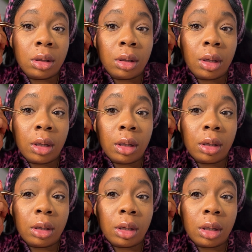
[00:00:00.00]
that
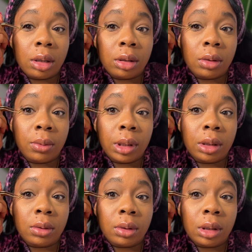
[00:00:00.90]
and kind of
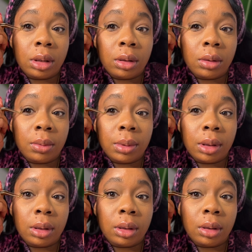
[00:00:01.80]
squeeze on it a little
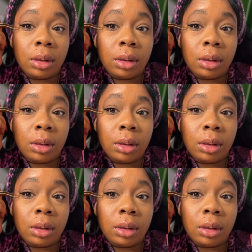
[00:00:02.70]
bit